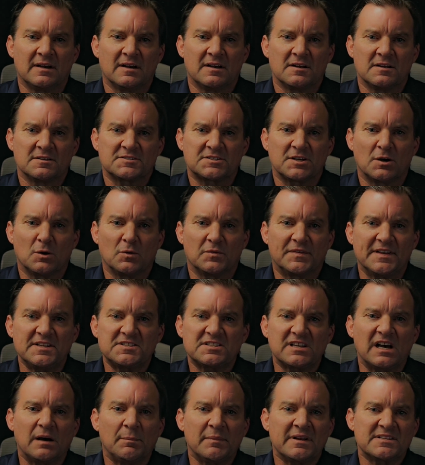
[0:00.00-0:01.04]
So these
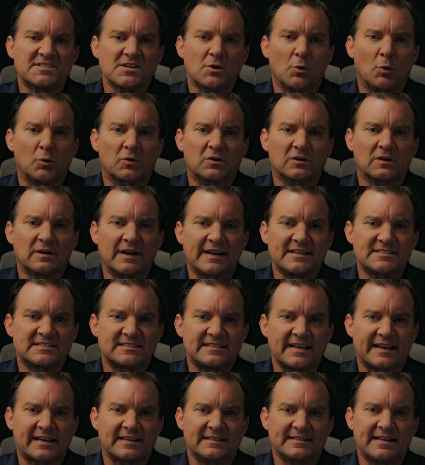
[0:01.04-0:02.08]
companies that order a
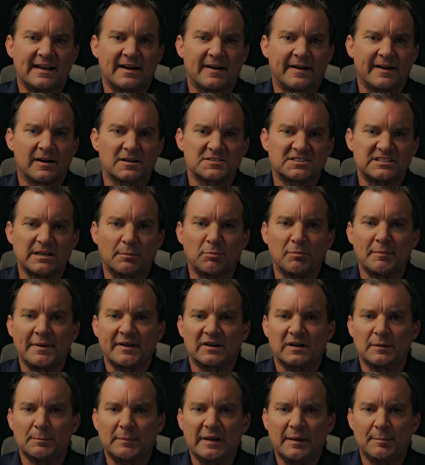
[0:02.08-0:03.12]
secondary or
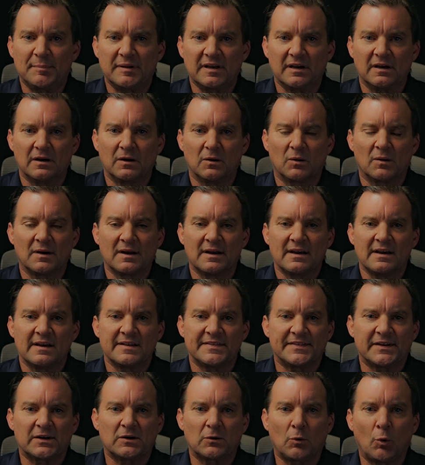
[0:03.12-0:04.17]
supplementary BPO,
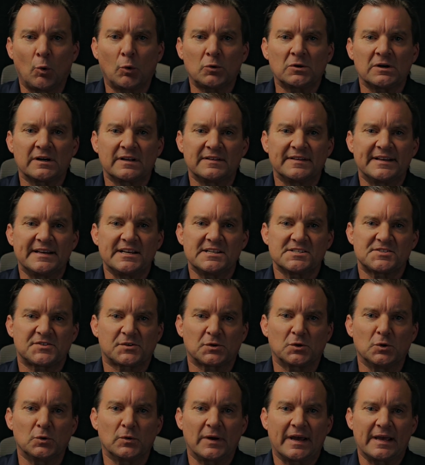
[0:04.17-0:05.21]
they're ordering these
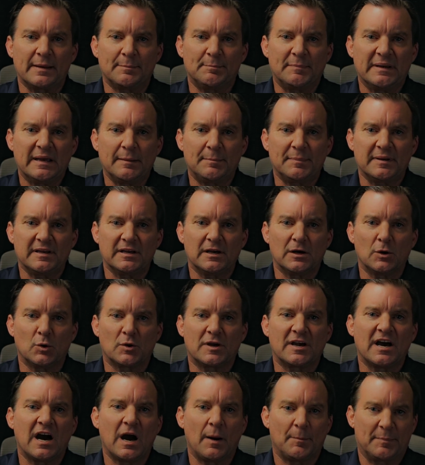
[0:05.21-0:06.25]
through a BPO
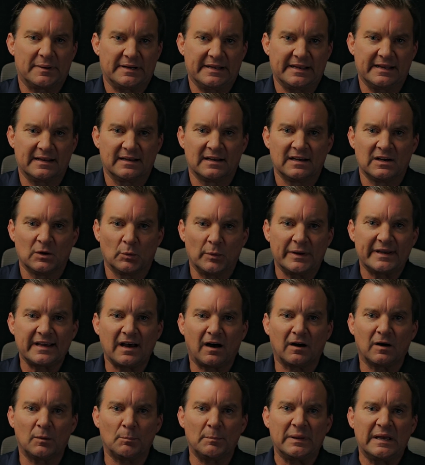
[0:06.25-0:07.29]
company. We
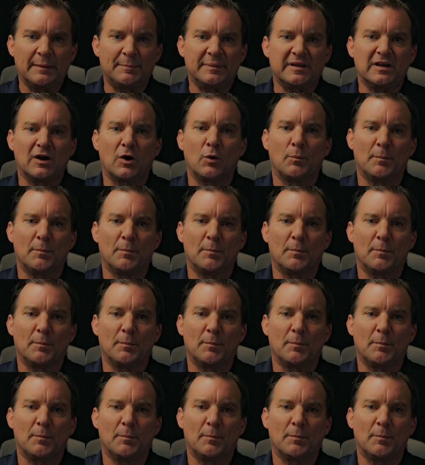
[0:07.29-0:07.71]
call them BPO